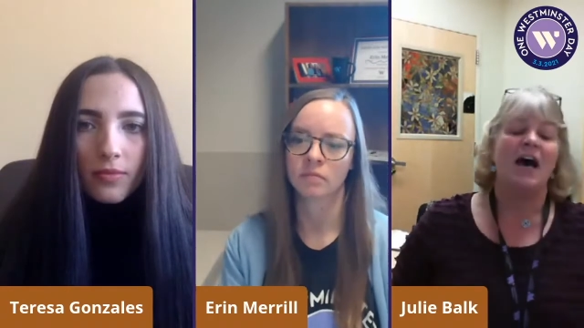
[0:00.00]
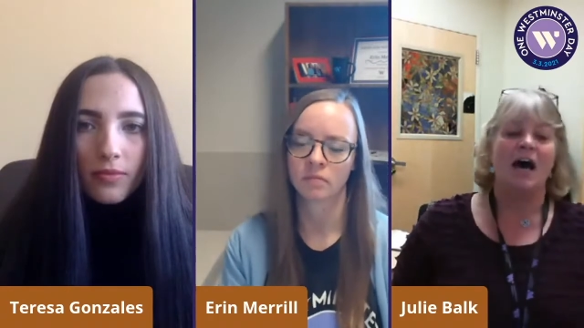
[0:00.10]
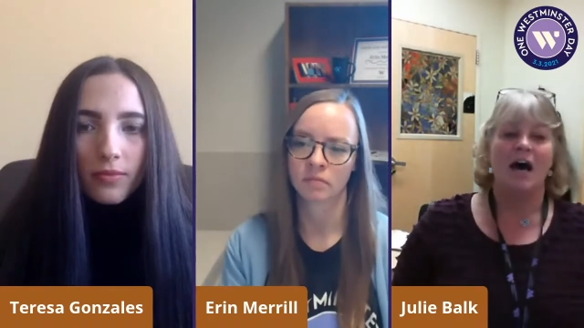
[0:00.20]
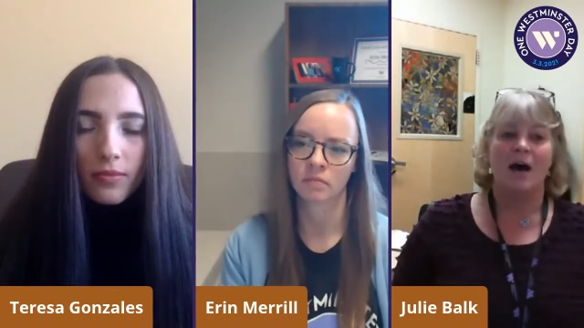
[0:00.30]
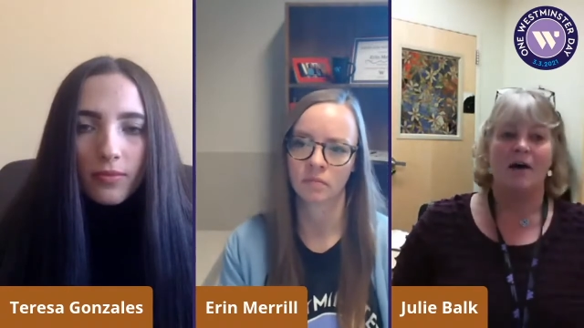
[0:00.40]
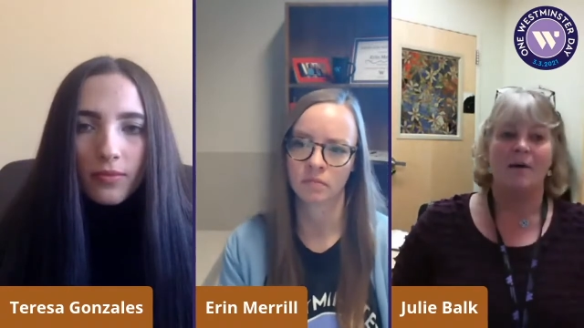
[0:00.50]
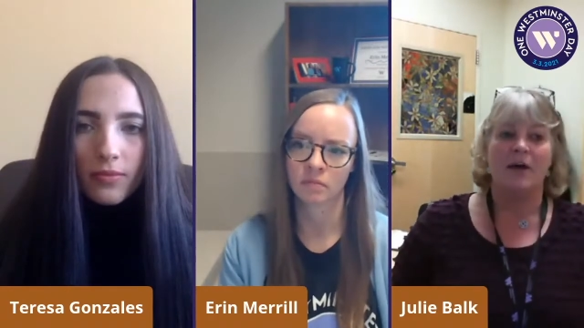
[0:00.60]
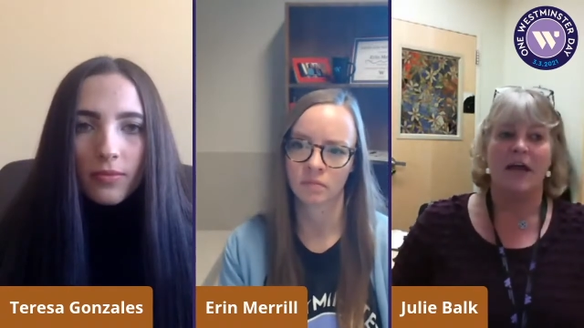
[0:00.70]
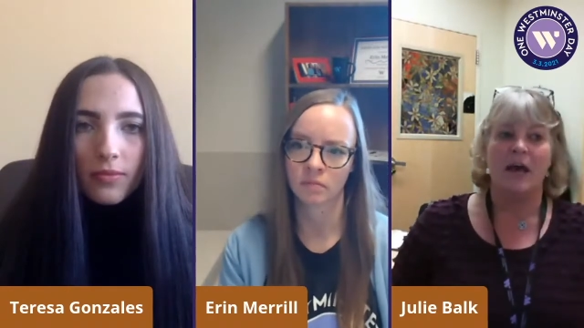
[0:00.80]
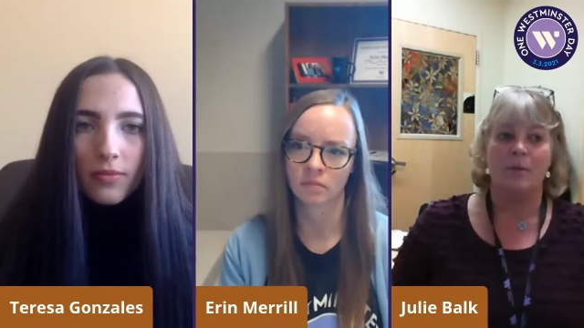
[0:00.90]
Speaker 1: uh,
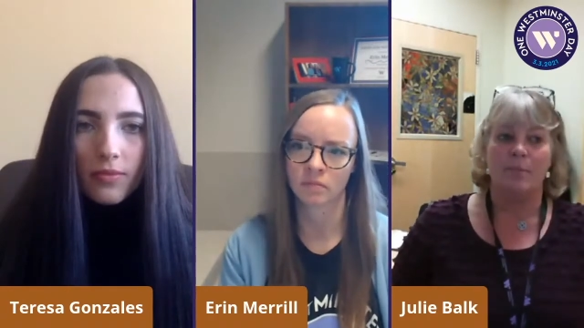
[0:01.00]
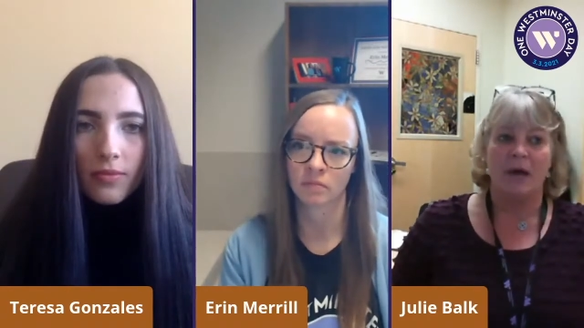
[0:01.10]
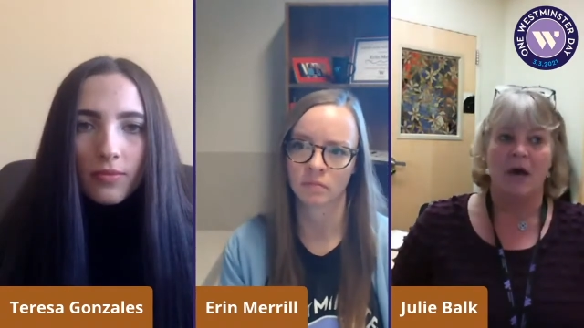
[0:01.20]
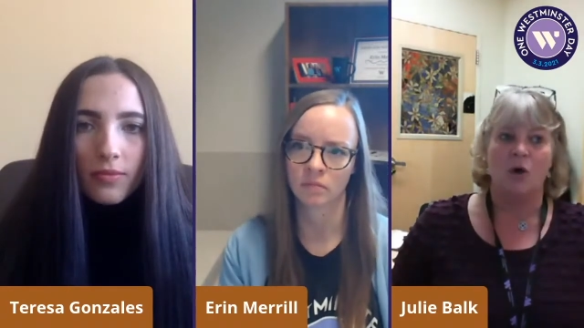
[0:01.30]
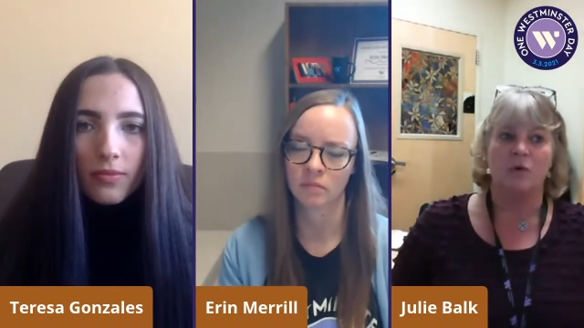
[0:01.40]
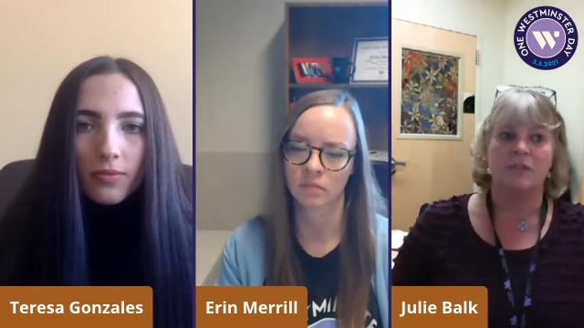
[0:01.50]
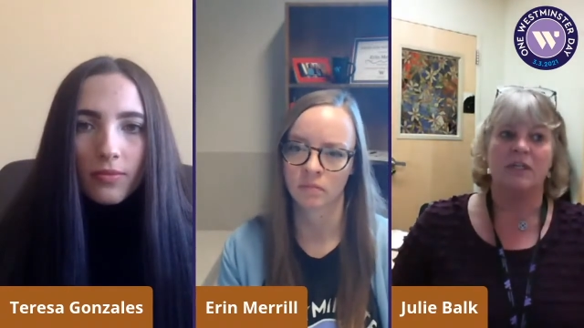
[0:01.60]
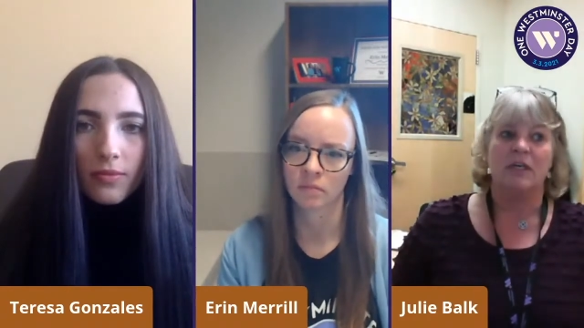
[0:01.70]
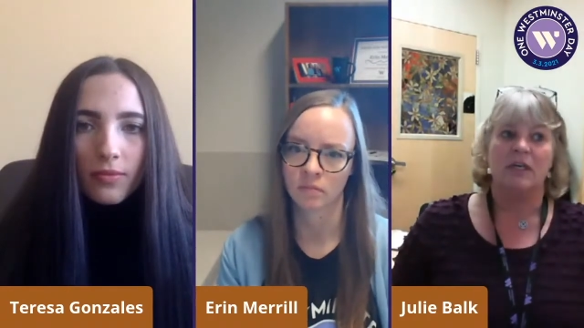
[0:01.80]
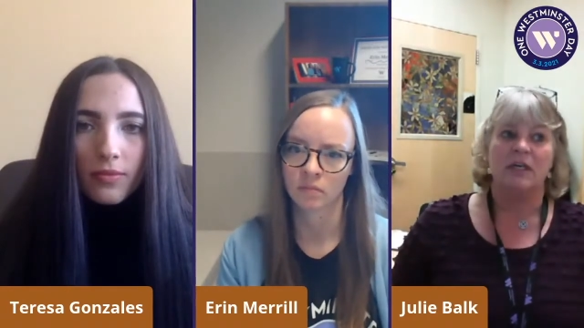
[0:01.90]
about
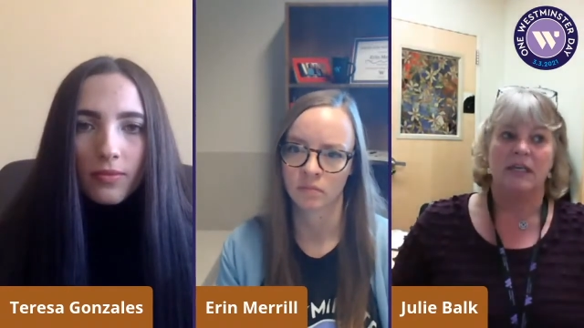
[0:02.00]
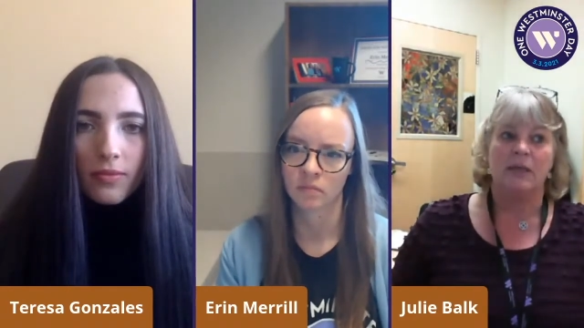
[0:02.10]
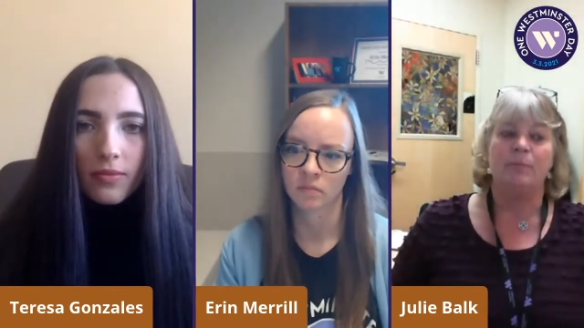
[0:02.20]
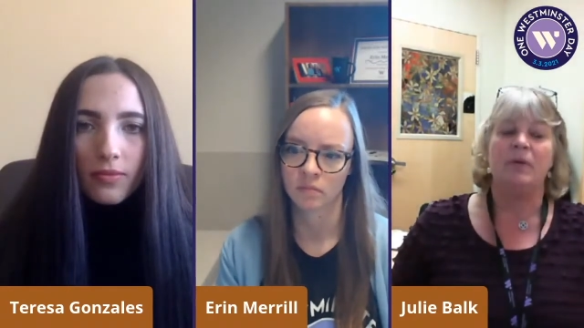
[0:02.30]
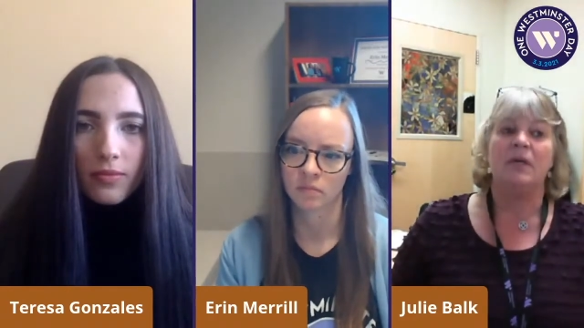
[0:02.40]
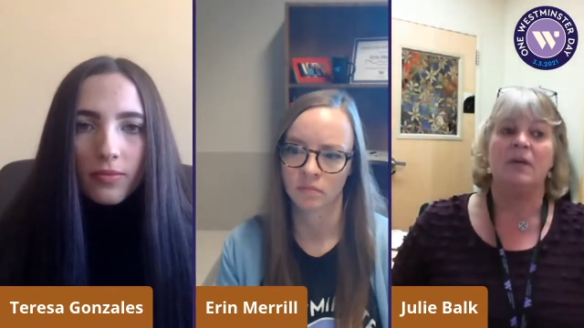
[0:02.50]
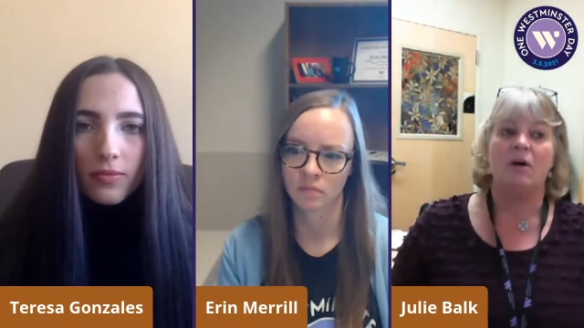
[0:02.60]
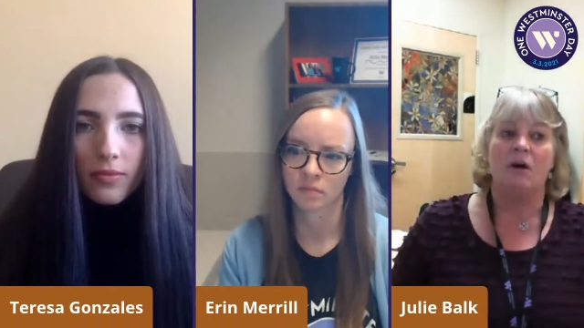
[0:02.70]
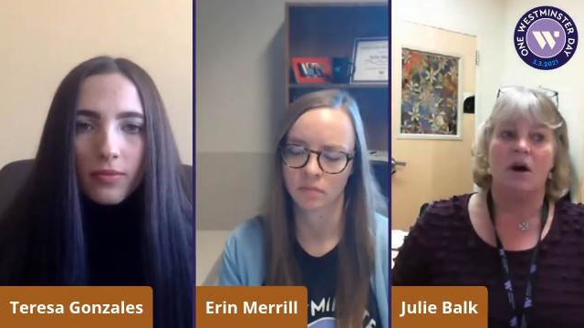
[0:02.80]
keeping mm-hmm.